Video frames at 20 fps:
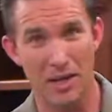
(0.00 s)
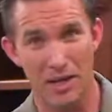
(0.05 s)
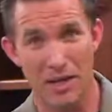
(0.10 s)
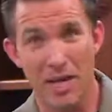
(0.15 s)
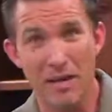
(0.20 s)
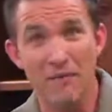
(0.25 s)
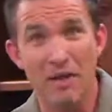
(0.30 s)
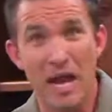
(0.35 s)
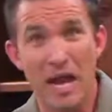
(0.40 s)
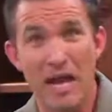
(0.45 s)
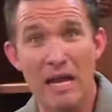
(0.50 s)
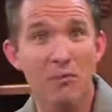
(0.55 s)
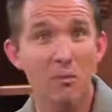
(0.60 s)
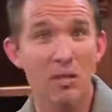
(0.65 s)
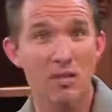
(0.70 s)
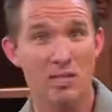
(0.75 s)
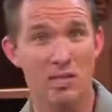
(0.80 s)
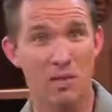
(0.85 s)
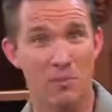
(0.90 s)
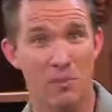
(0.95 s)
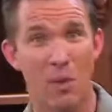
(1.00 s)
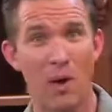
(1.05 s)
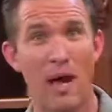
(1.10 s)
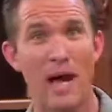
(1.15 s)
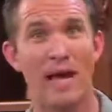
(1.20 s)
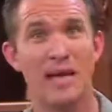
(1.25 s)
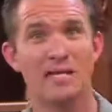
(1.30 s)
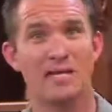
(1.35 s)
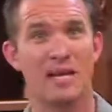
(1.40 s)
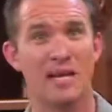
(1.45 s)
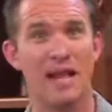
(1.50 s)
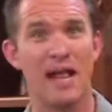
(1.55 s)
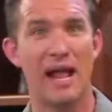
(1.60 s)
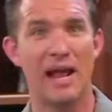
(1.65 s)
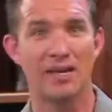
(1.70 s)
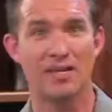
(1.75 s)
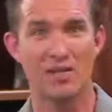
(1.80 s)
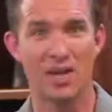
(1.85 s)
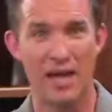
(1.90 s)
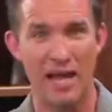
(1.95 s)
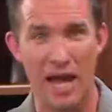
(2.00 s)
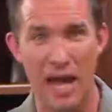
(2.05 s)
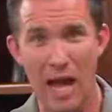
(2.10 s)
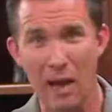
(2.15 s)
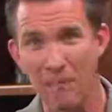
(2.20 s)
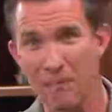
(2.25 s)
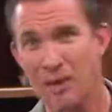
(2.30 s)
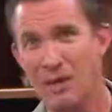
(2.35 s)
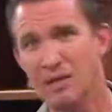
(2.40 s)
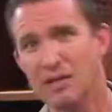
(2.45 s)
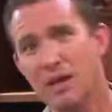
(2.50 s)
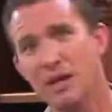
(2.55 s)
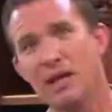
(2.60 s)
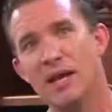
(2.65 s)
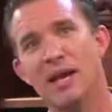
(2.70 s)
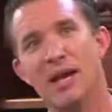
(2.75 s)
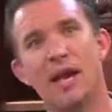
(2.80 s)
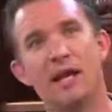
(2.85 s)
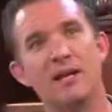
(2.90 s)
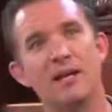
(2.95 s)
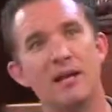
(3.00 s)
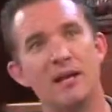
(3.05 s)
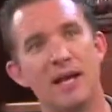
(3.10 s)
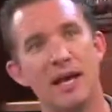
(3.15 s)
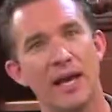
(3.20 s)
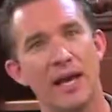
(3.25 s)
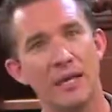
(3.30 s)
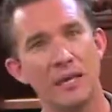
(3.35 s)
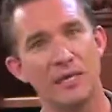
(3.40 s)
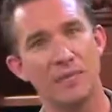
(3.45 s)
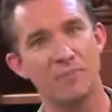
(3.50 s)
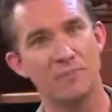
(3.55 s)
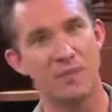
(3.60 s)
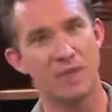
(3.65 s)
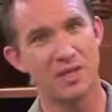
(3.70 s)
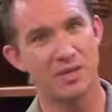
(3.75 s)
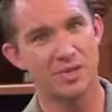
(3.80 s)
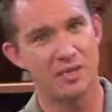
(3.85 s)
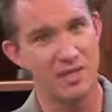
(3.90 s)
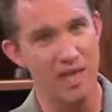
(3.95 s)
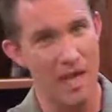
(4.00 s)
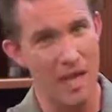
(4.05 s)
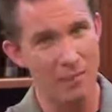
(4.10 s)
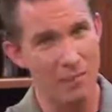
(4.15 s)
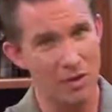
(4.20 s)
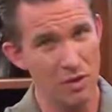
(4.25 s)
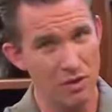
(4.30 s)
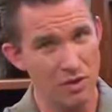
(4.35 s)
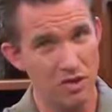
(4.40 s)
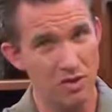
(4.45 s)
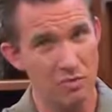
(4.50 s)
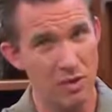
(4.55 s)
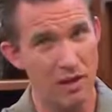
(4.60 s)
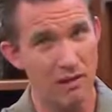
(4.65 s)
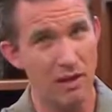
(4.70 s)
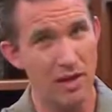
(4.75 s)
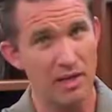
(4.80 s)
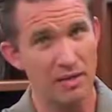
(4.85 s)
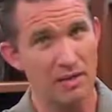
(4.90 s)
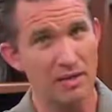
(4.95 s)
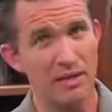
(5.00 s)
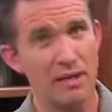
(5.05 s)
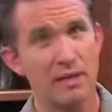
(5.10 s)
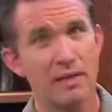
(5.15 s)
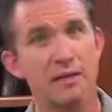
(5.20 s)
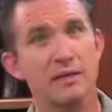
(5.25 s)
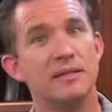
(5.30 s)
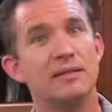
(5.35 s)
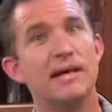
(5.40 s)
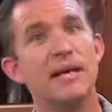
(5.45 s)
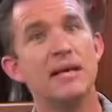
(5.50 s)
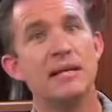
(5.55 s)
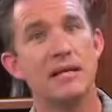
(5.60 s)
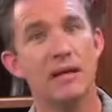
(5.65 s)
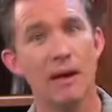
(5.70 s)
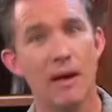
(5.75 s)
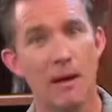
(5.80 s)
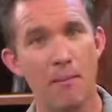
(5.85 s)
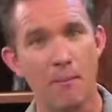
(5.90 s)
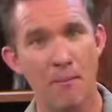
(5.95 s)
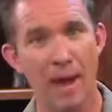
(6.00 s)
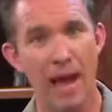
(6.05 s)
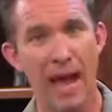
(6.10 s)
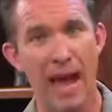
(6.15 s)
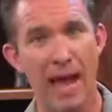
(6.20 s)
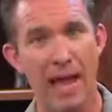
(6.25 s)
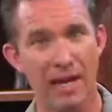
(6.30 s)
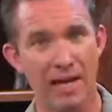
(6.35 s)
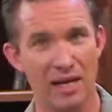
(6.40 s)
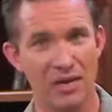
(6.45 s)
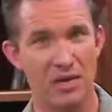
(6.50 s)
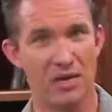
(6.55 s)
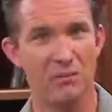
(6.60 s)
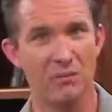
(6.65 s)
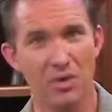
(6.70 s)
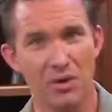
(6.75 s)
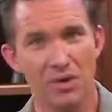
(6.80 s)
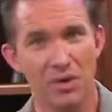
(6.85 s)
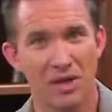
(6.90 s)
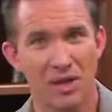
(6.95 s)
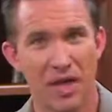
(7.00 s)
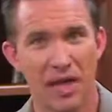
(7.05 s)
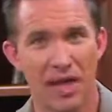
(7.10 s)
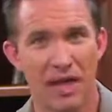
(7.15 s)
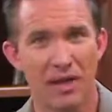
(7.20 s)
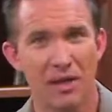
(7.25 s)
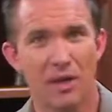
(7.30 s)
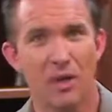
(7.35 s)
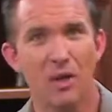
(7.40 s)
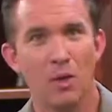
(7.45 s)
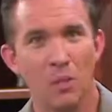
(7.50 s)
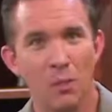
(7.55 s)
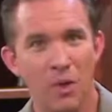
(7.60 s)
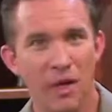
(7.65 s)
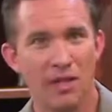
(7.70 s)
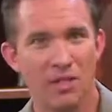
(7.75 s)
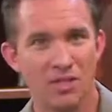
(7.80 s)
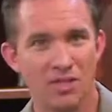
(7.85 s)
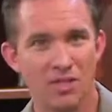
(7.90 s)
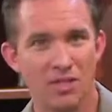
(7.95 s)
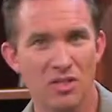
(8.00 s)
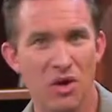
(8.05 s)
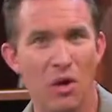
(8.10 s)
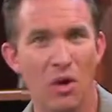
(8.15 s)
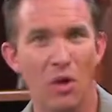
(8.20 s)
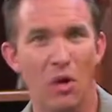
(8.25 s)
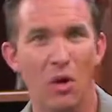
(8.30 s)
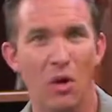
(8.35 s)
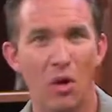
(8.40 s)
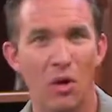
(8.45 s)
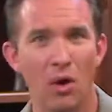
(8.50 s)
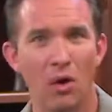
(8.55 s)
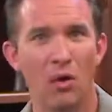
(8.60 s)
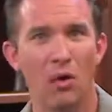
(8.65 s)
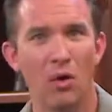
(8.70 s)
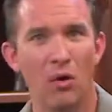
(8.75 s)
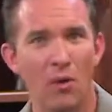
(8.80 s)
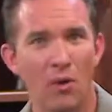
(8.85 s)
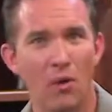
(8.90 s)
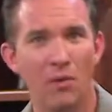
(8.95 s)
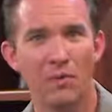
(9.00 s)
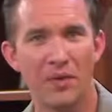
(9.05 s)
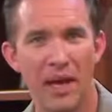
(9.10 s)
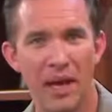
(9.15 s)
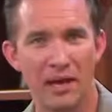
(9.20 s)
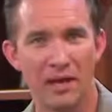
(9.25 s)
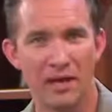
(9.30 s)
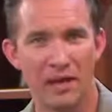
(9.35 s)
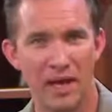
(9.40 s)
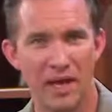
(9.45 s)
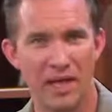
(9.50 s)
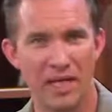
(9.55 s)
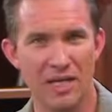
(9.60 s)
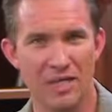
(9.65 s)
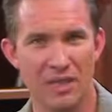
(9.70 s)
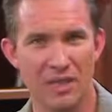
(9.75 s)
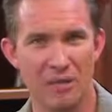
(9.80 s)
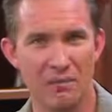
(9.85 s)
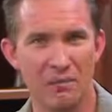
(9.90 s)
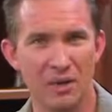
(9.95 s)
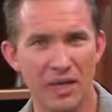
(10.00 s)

Even he was surprised that it actually happened, and yet Samuel's spirit did come back and communicate with Saul on that occasion.